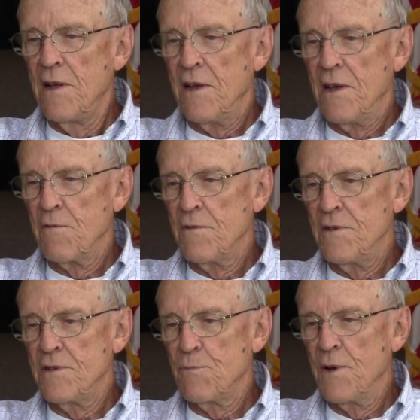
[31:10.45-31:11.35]
And
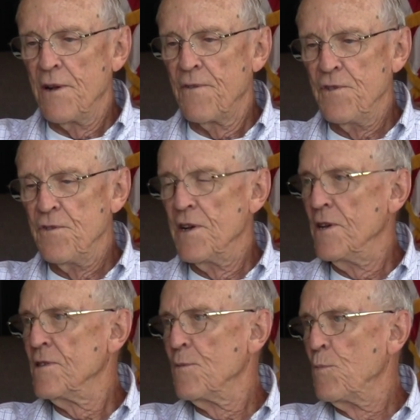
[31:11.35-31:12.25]
we spent a few
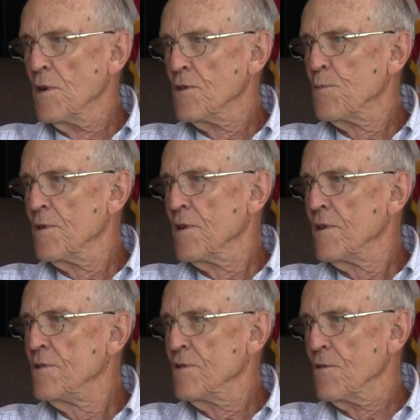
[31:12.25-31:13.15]
days in Brisbane. I
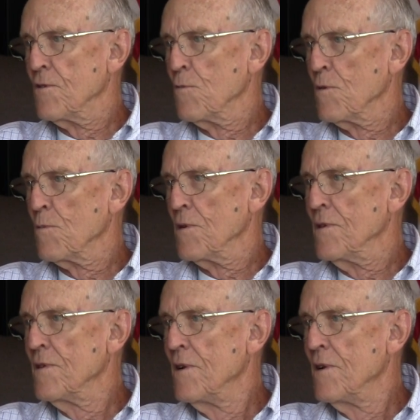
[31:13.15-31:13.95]
showed her where we